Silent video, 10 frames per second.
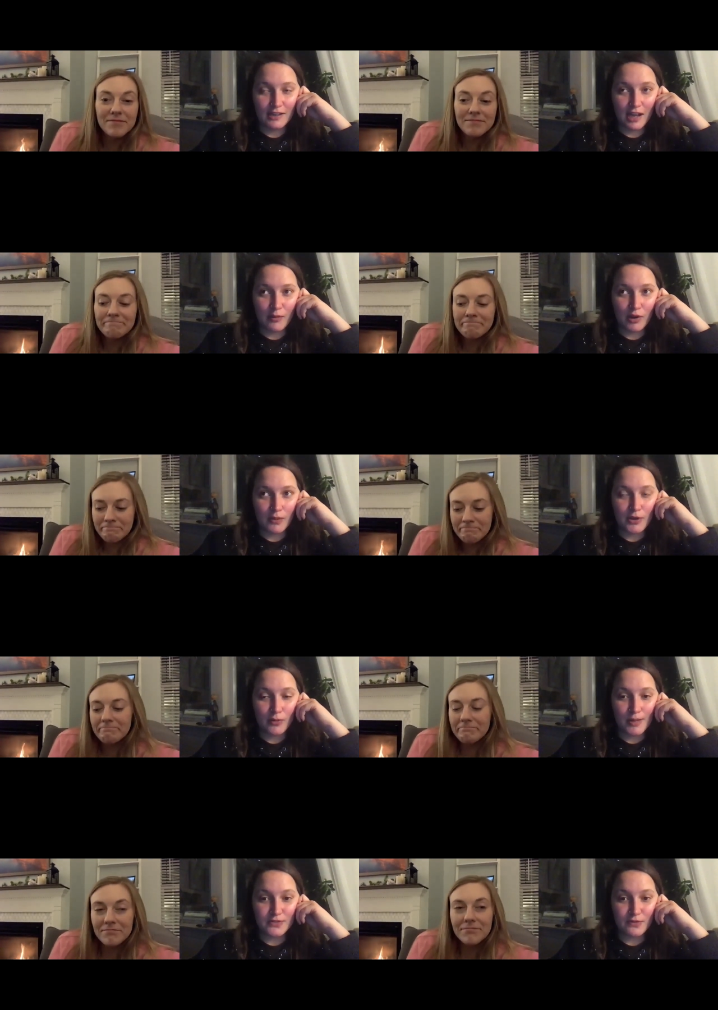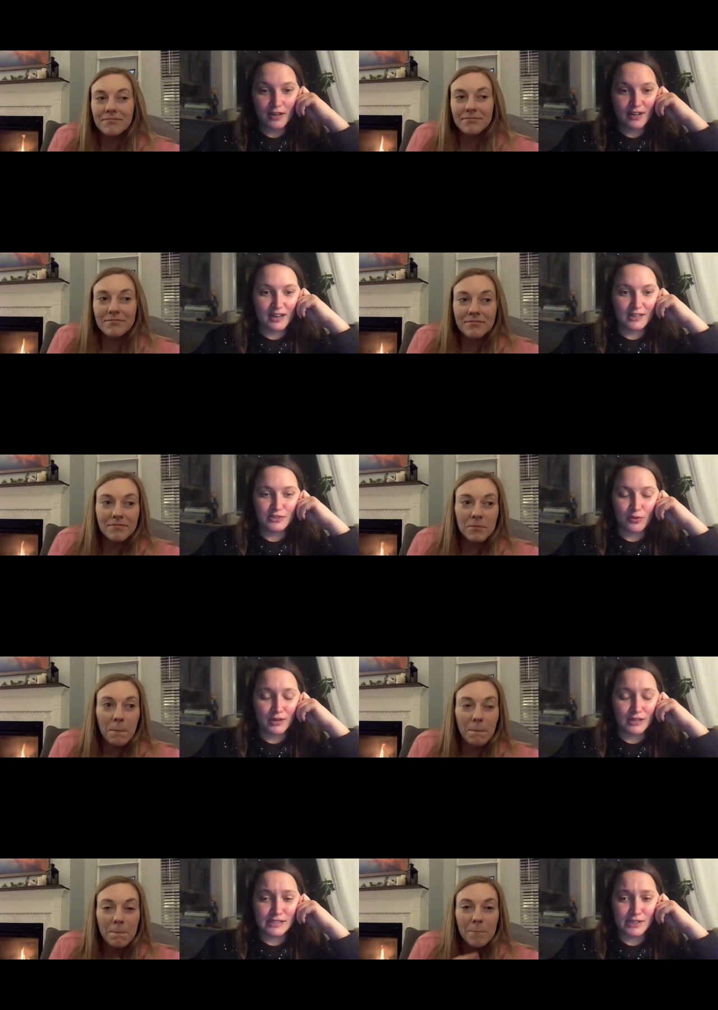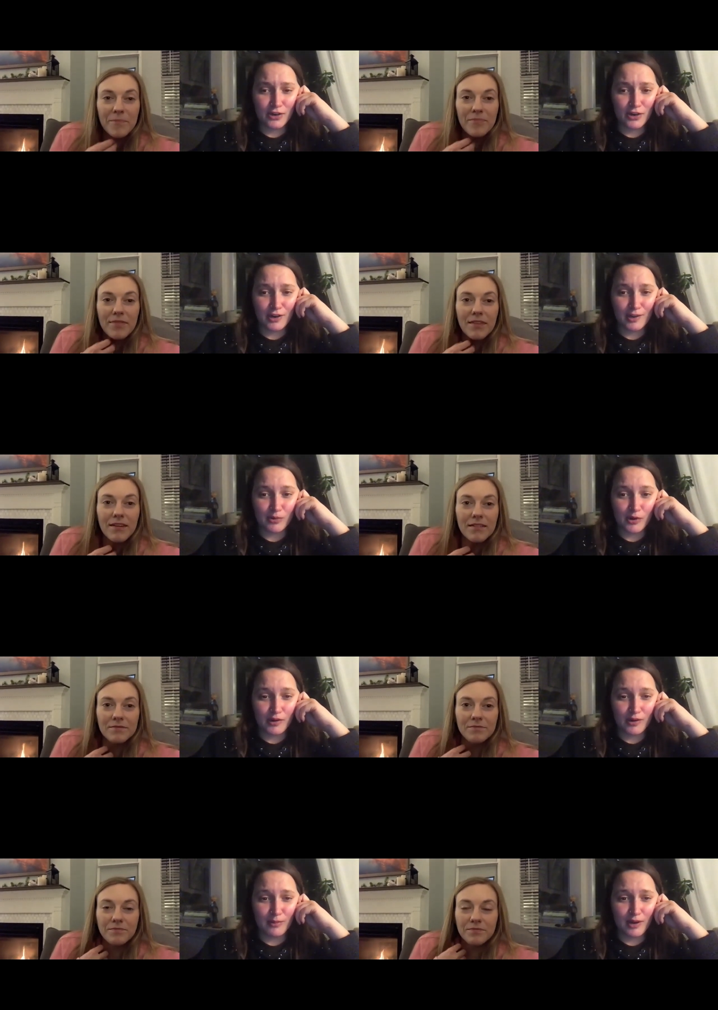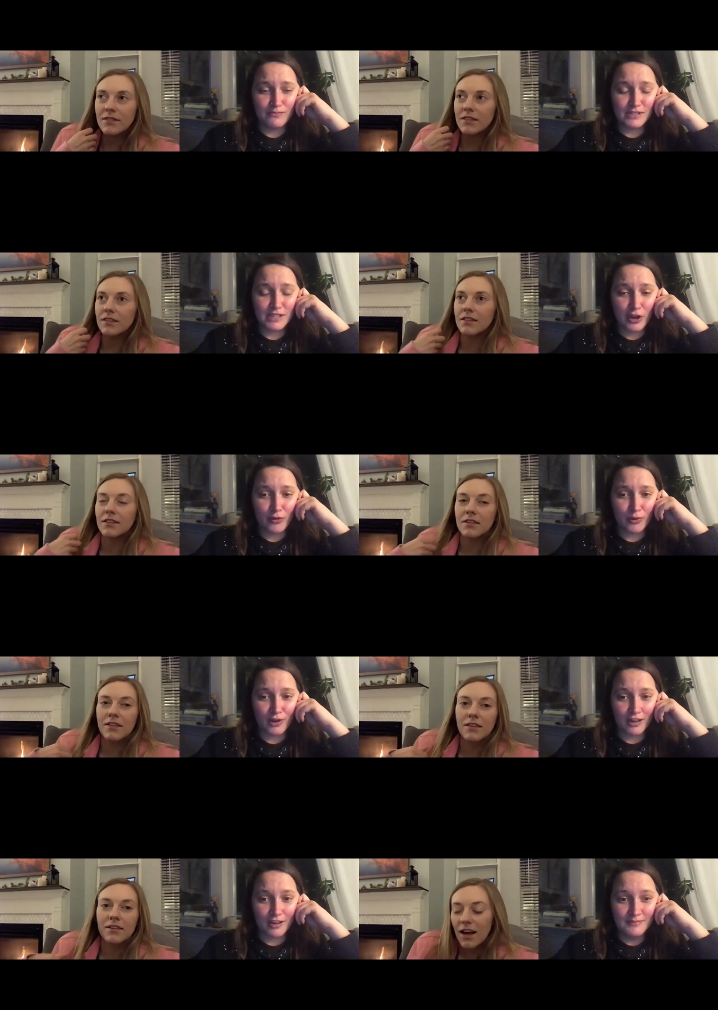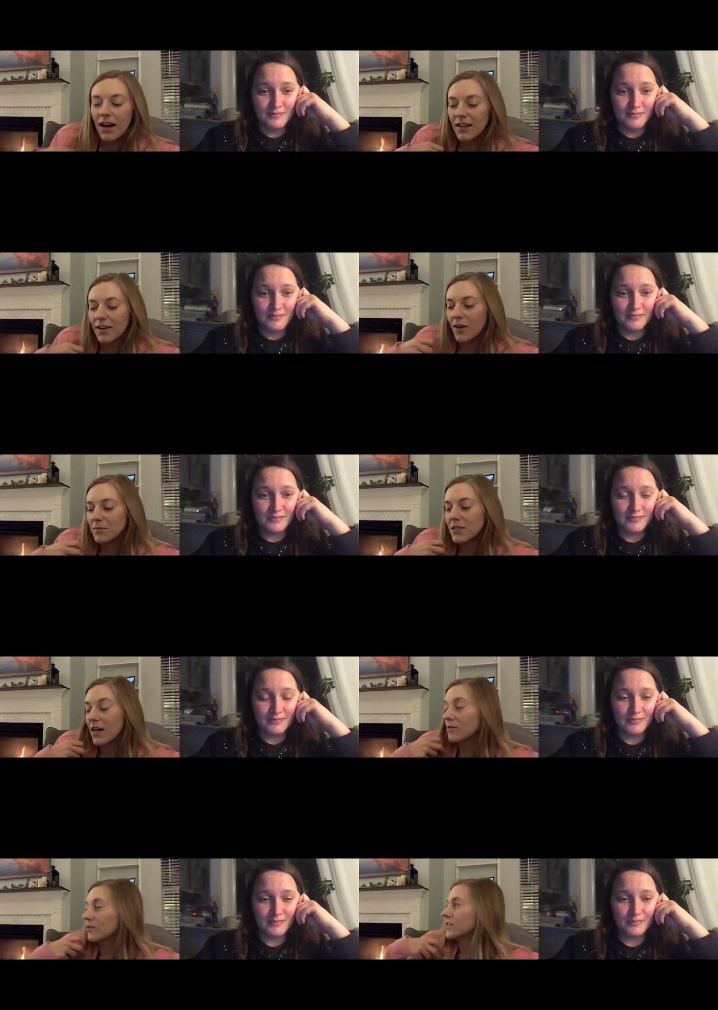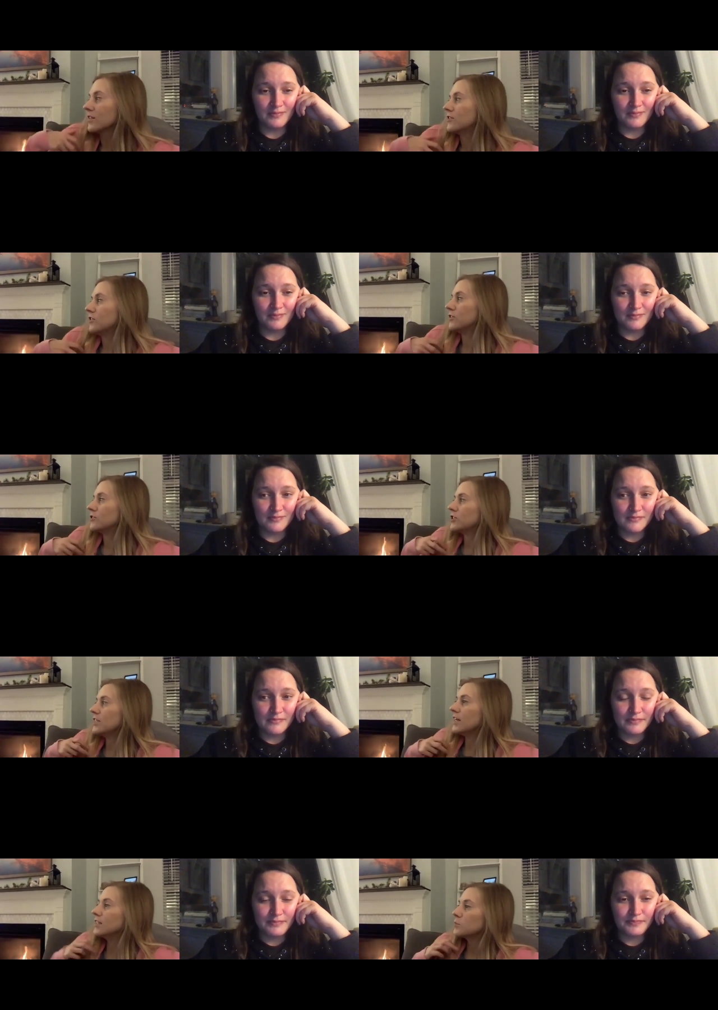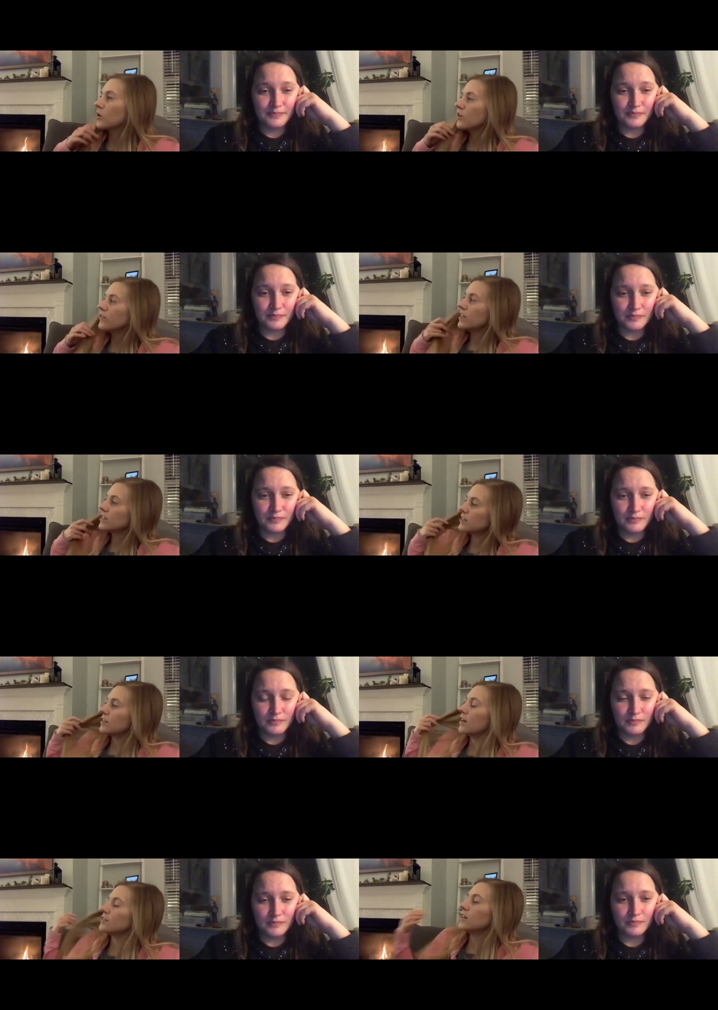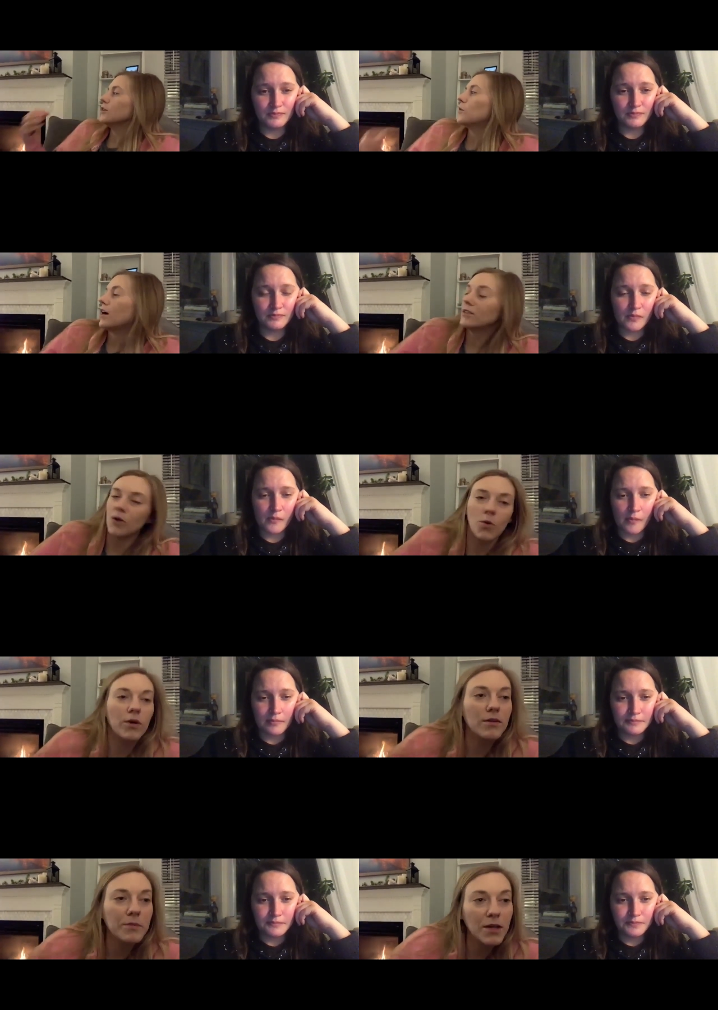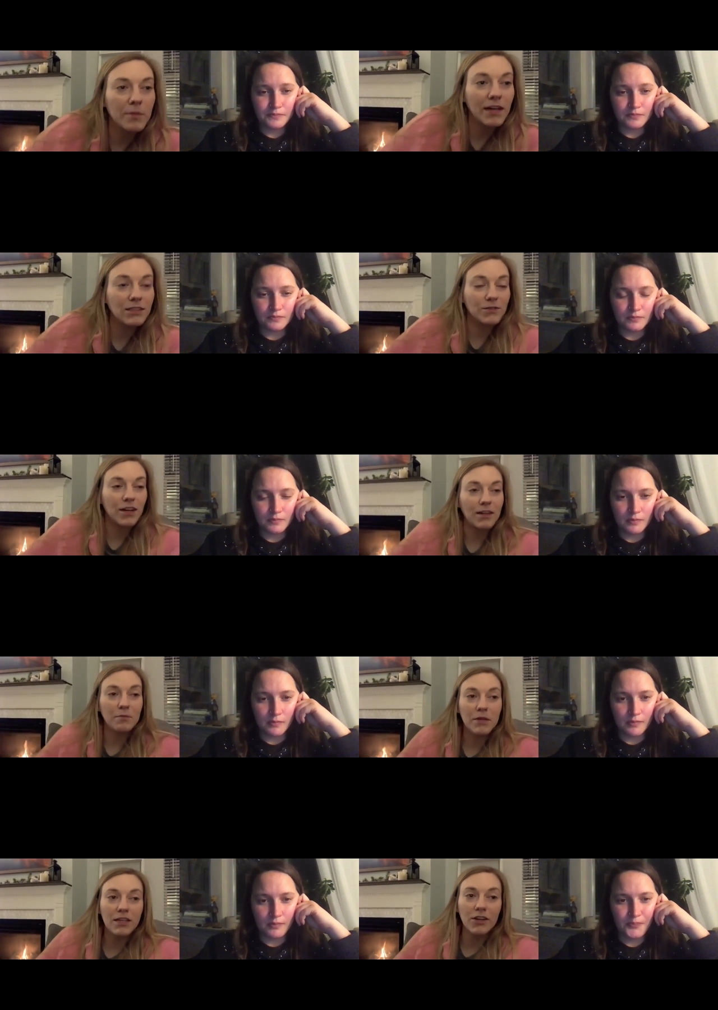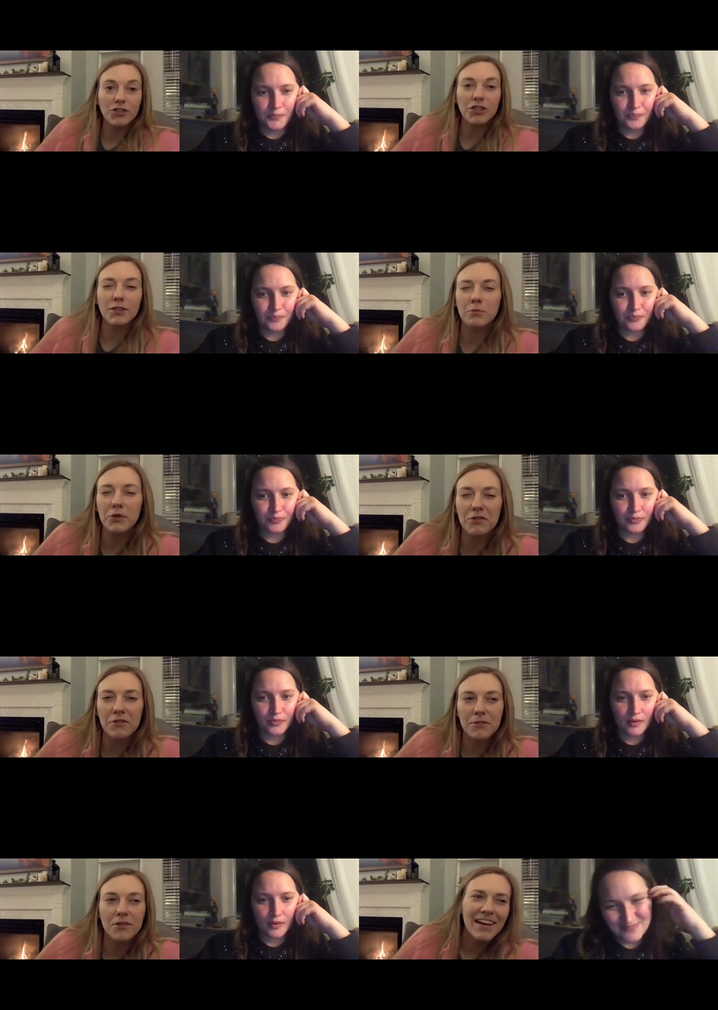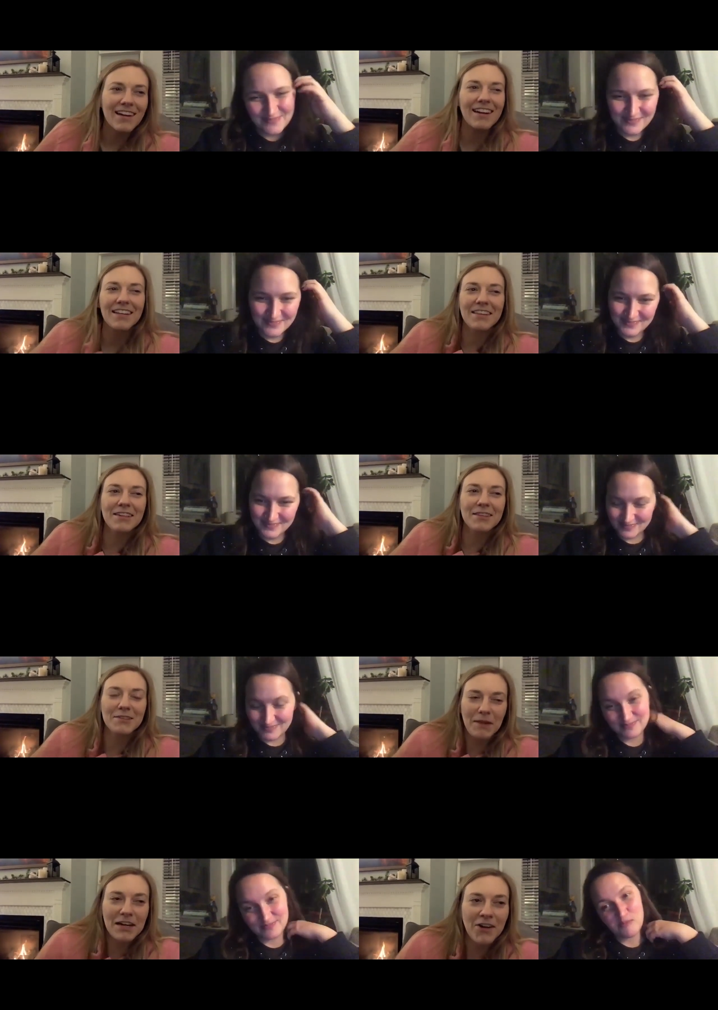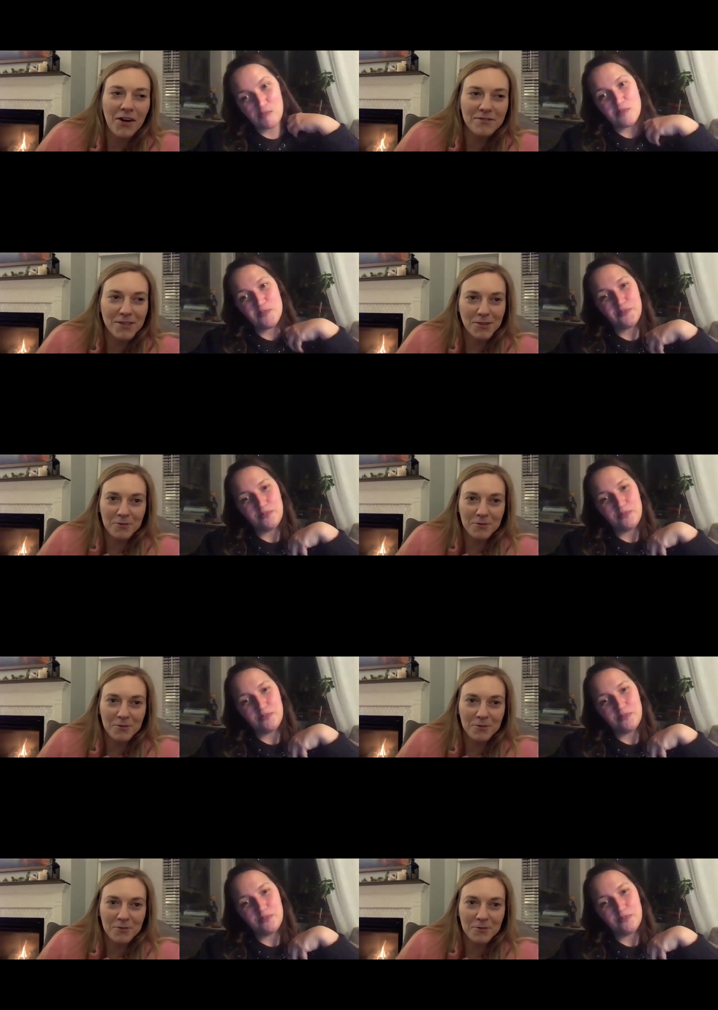Speaker 1: I want to be her best friend. And I don't want to see her heart get broken, but I'm scared we're gonna. I know. I'm scared we're gonna too do. She
Speaker 2: is perfect. I'll tell you why I don't want to be her best friend because she's beautiful. And I think that my confidence would